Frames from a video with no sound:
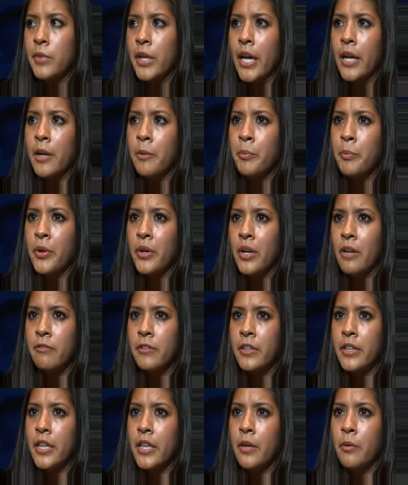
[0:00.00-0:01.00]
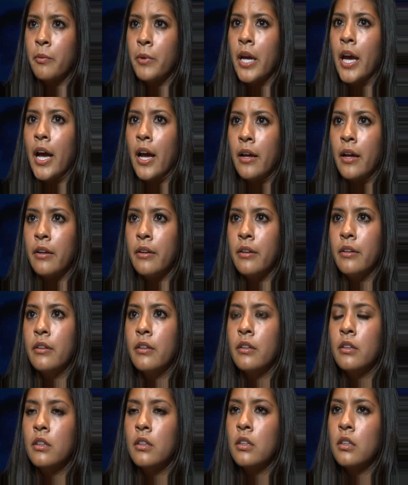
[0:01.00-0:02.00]
had to put everything we had
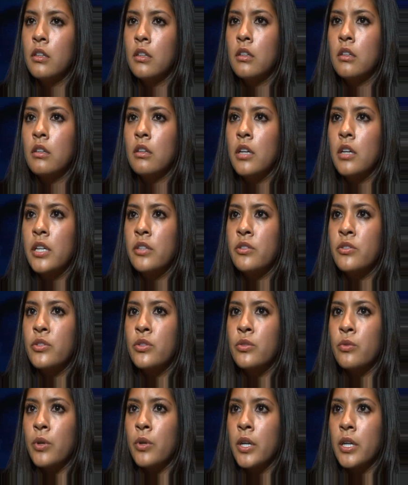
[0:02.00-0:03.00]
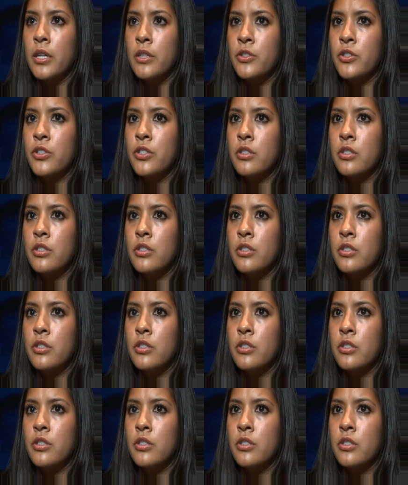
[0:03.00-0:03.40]
in storage,